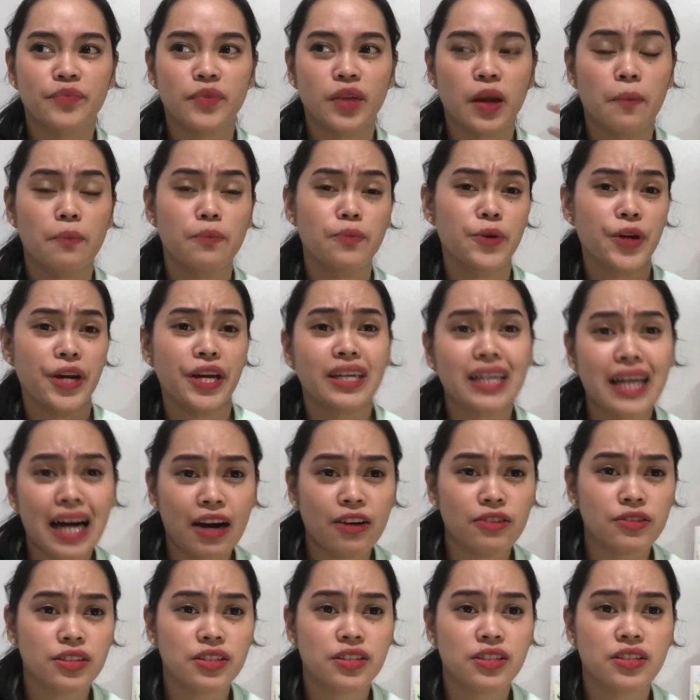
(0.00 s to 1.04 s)

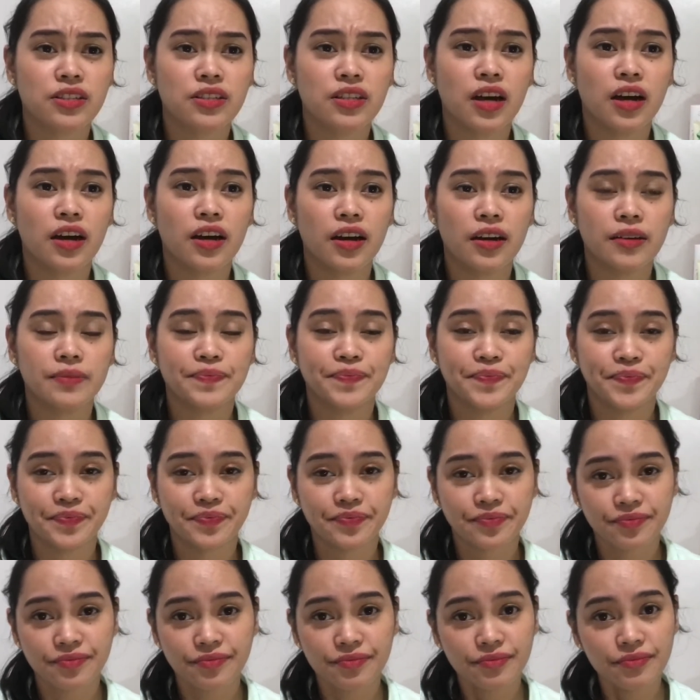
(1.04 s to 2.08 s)
breakouts na
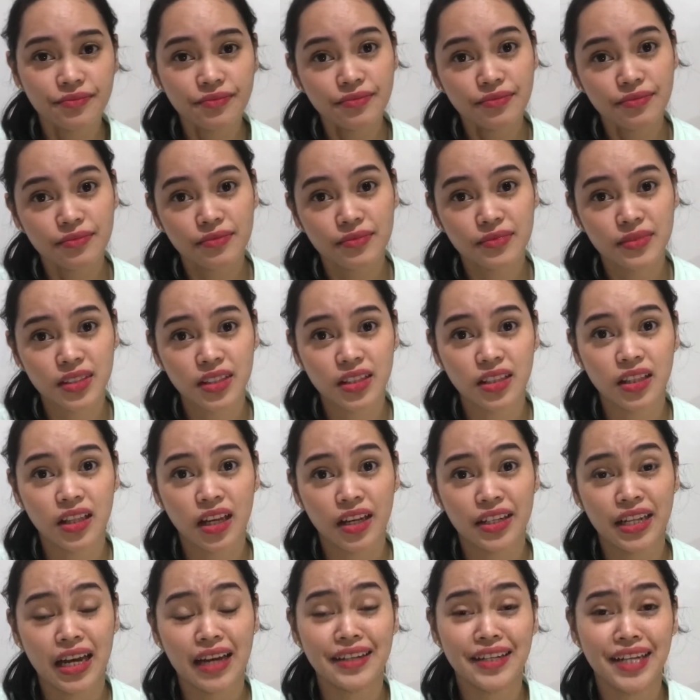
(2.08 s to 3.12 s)

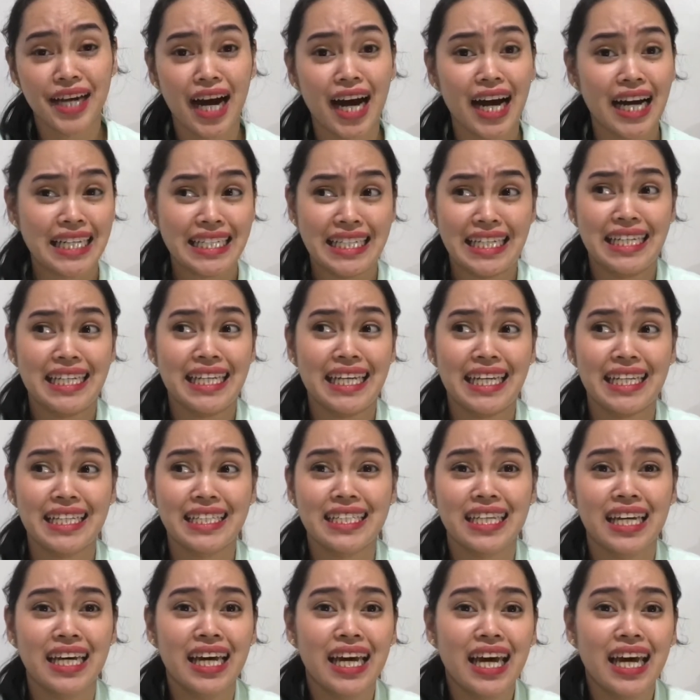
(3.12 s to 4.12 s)
nadaanan. And,